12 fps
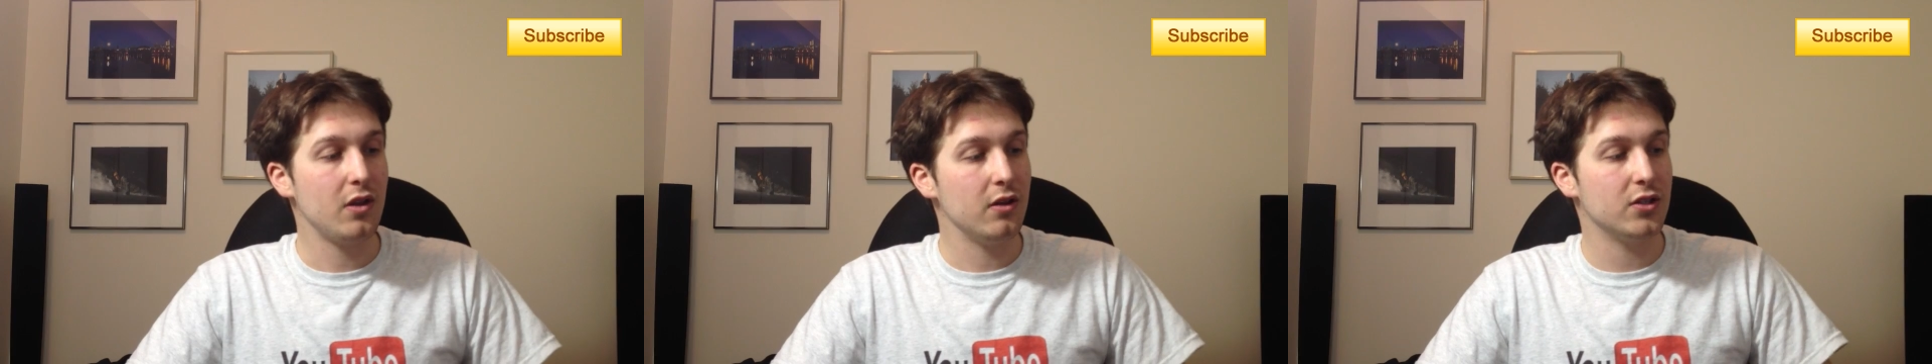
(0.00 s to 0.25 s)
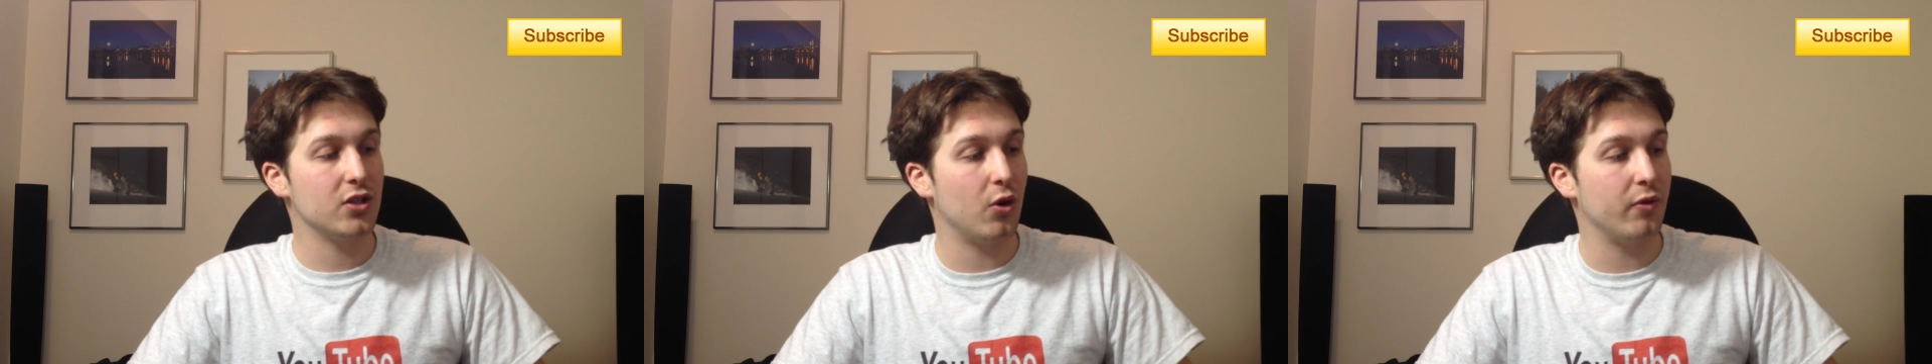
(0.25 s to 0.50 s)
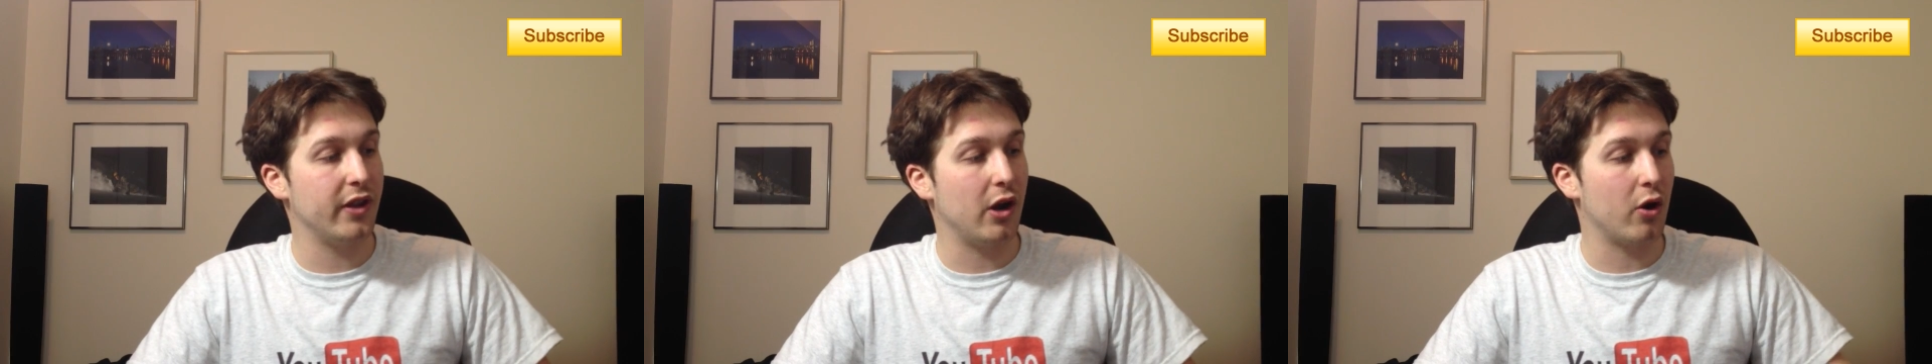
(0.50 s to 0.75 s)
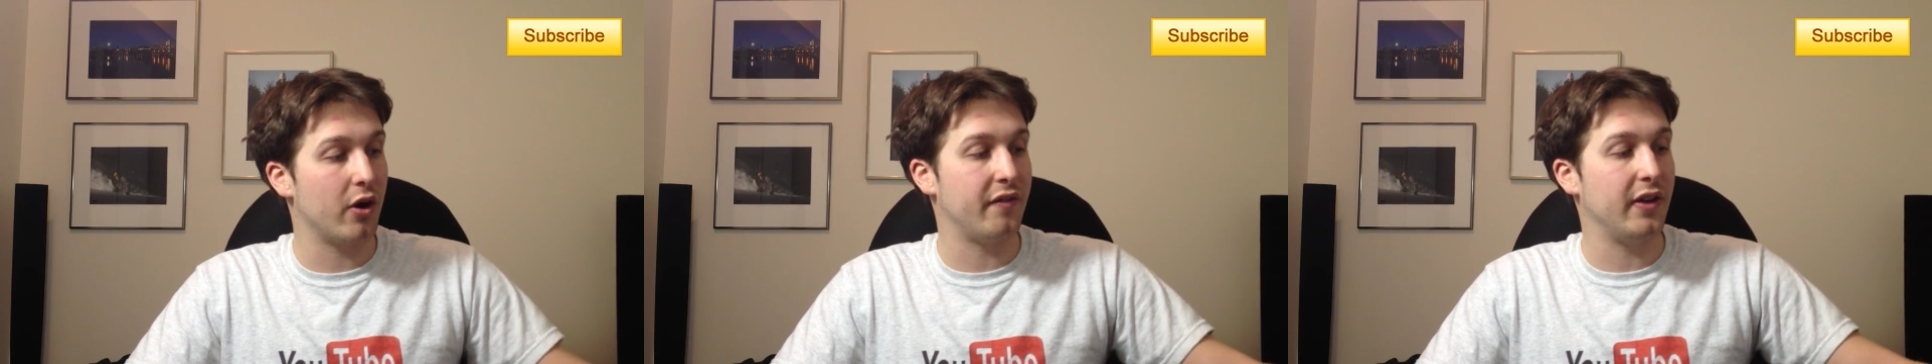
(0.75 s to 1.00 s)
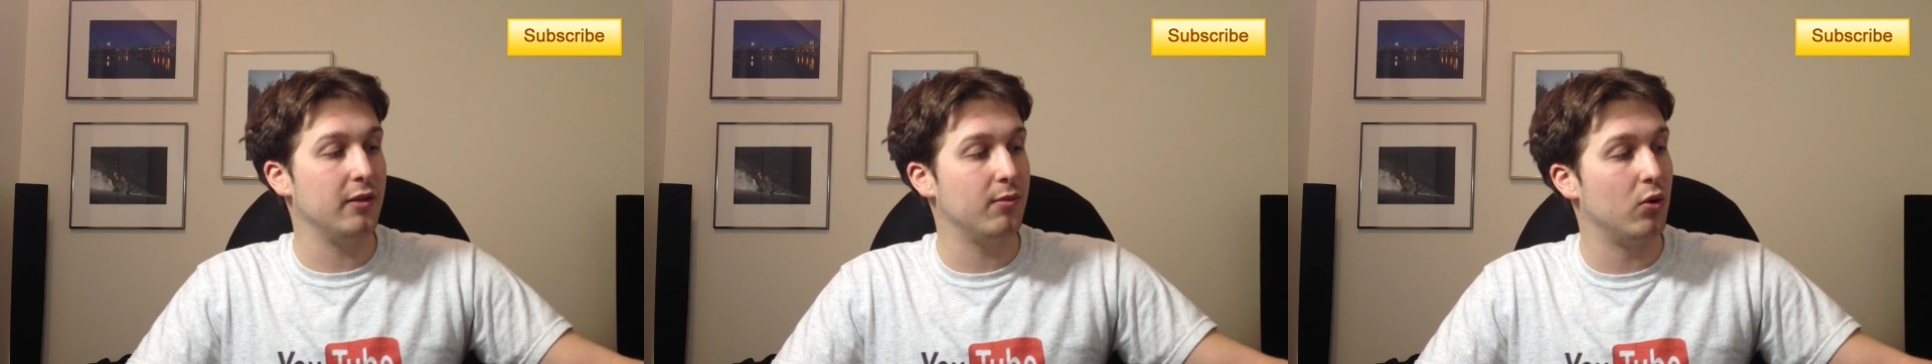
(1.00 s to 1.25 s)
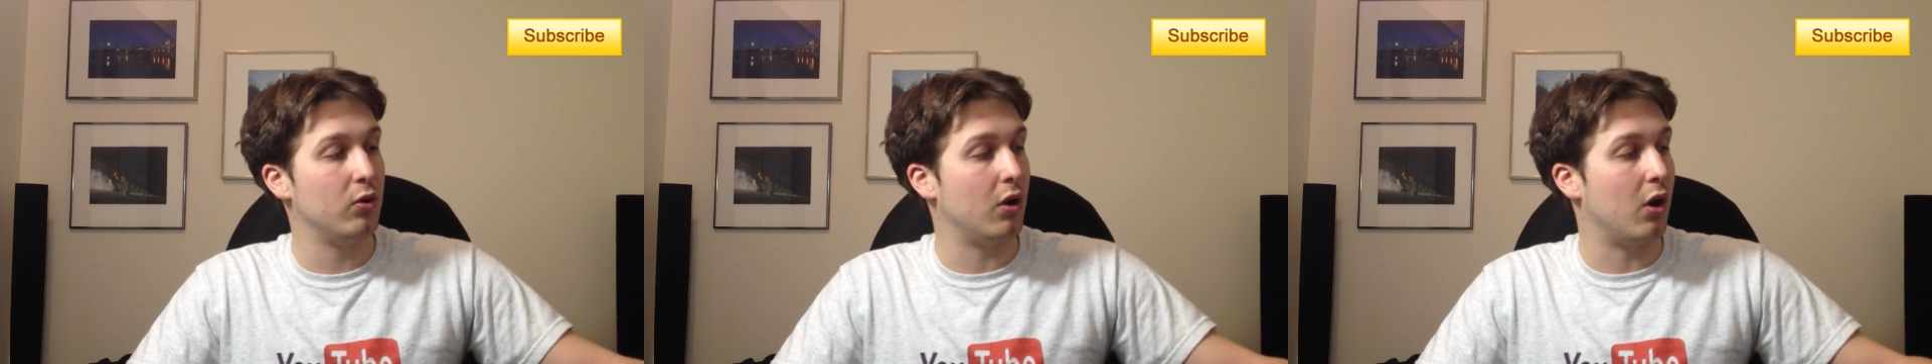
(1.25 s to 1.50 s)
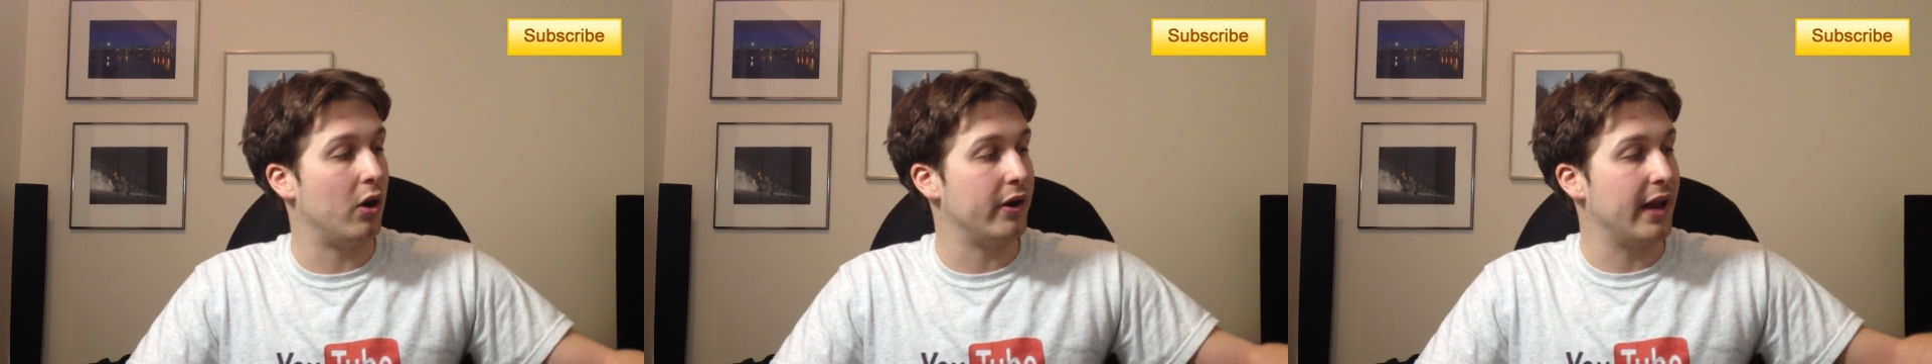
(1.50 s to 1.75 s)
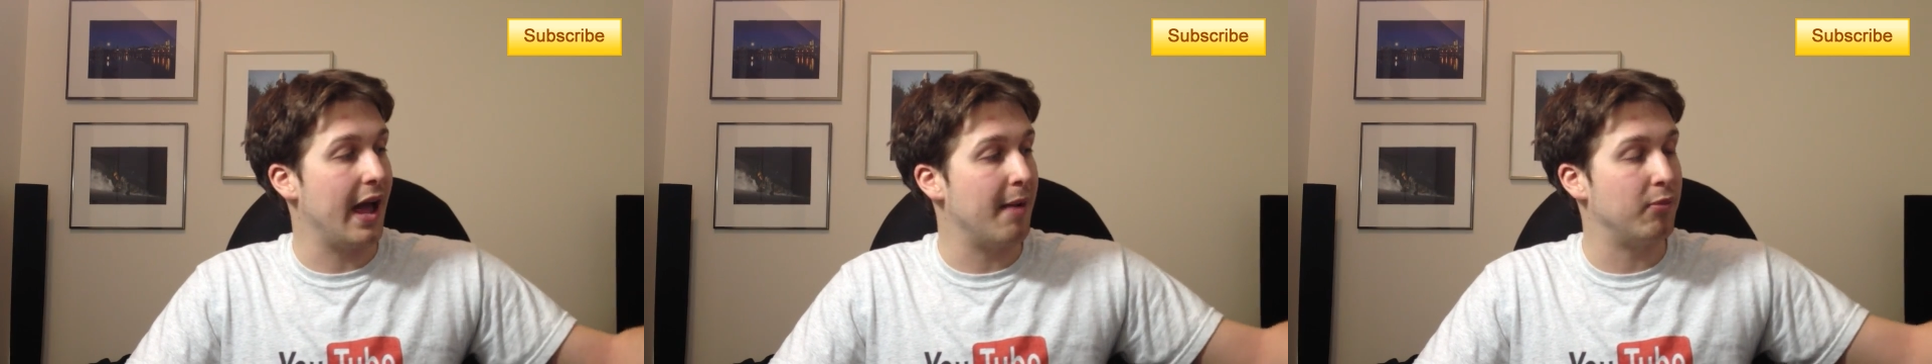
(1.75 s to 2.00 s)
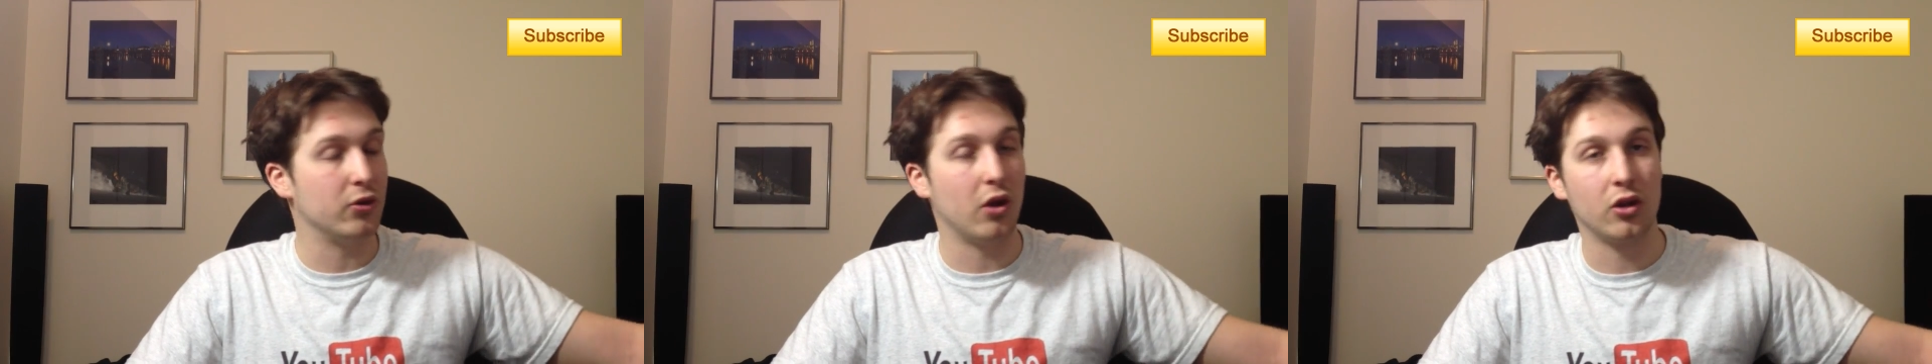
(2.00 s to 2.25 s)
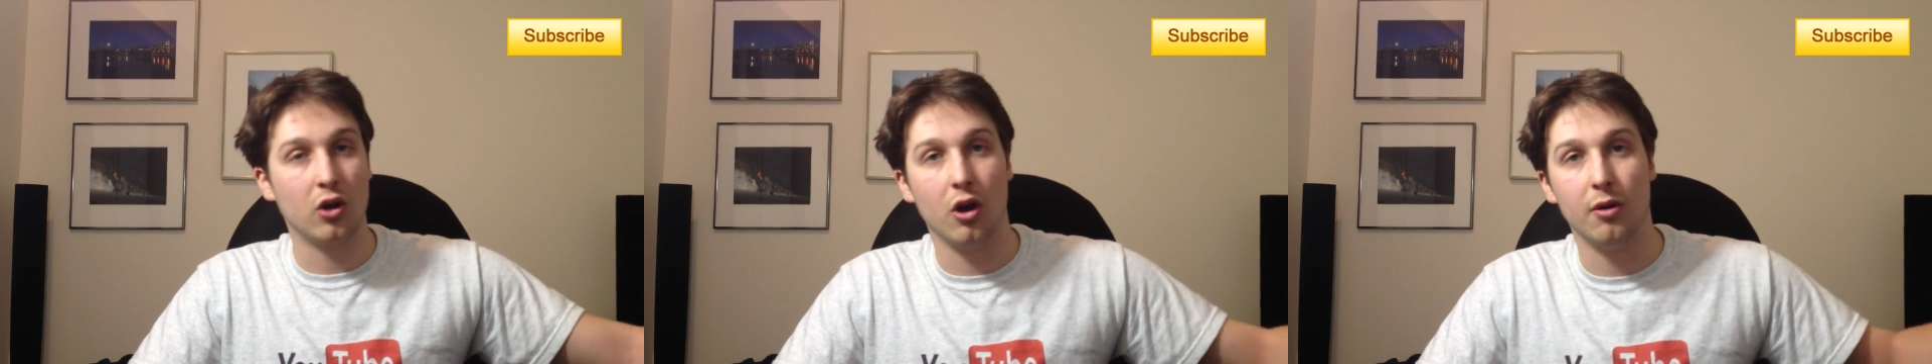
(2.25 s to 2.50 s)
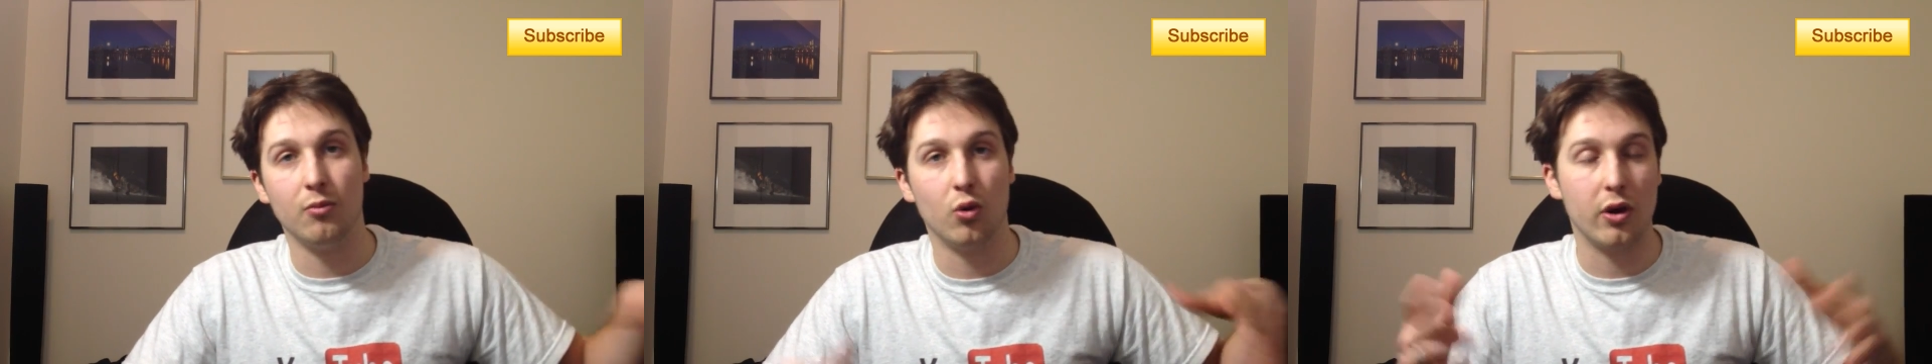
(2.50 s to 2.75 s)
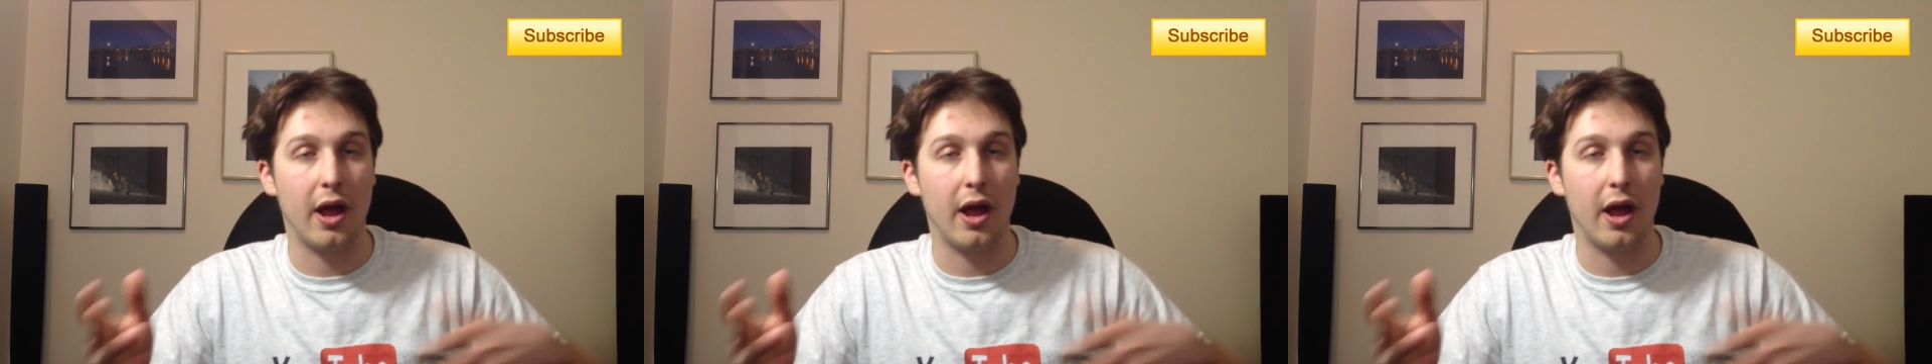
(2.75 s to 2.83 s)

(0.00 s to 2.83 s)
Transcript: So they are available on apple.com or